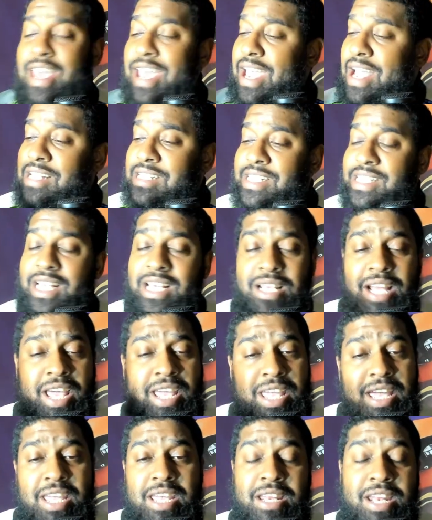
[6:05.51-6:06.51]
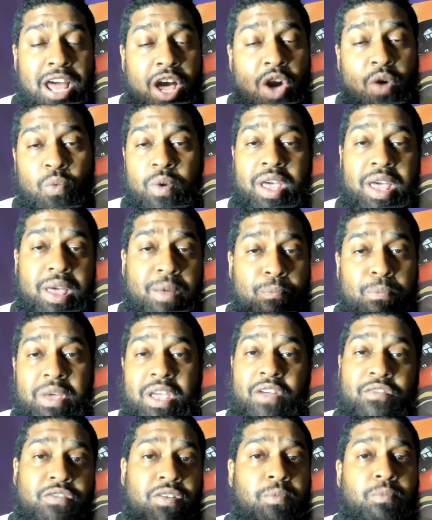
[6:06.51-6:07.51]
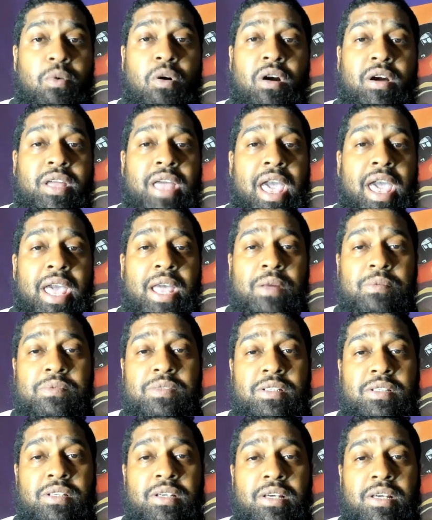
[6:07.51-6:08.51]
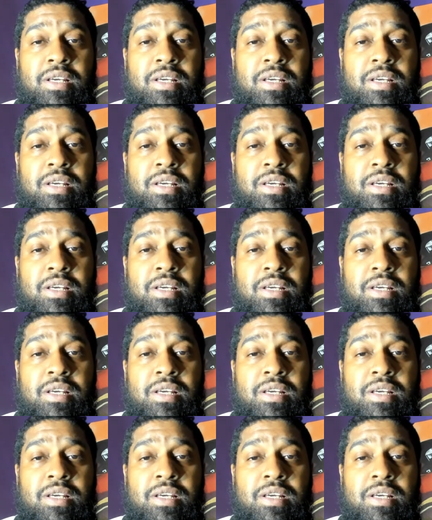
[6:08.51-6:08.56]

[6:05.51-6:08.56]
It seemed like he cannot win big football games.